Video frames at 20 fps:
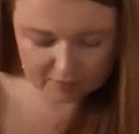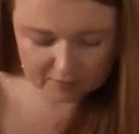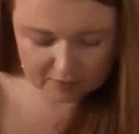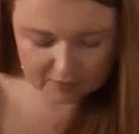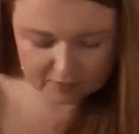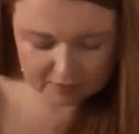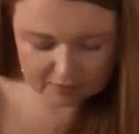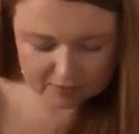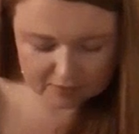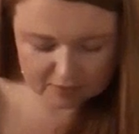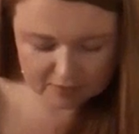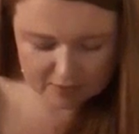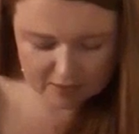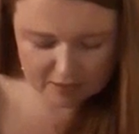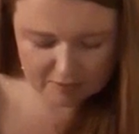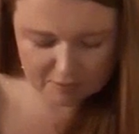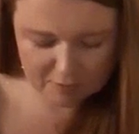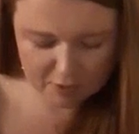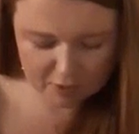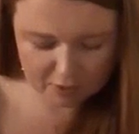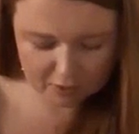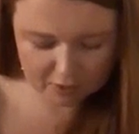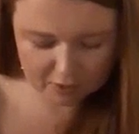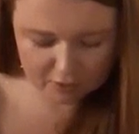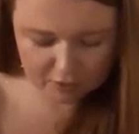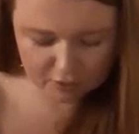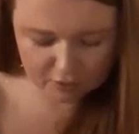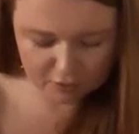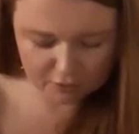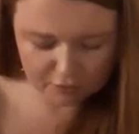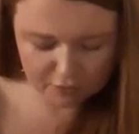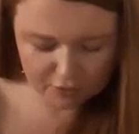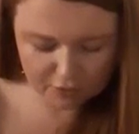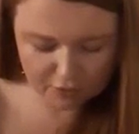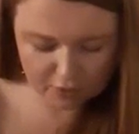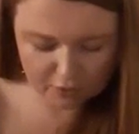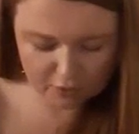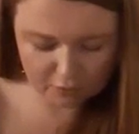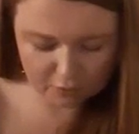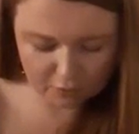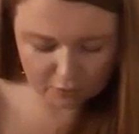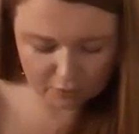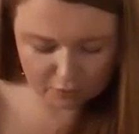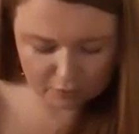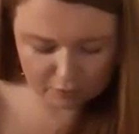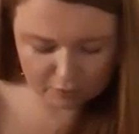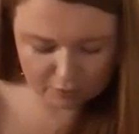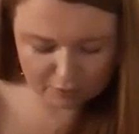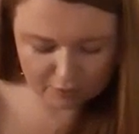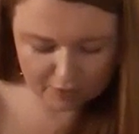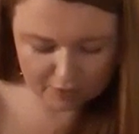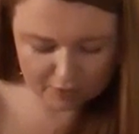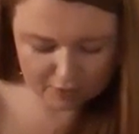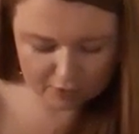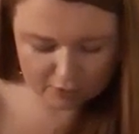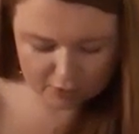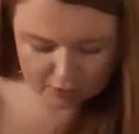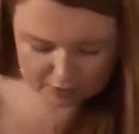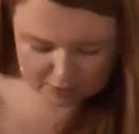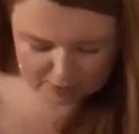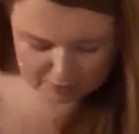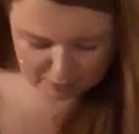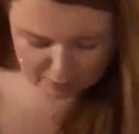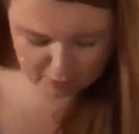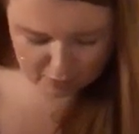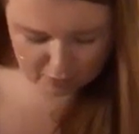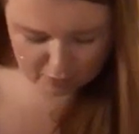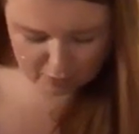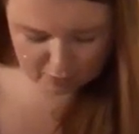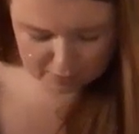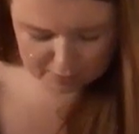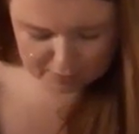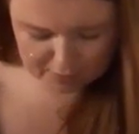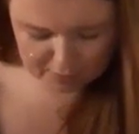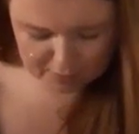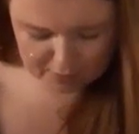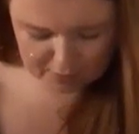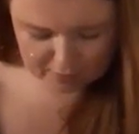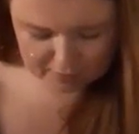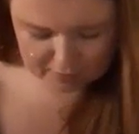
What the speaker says: And I'm not going to cover the whole feather, just like part of it.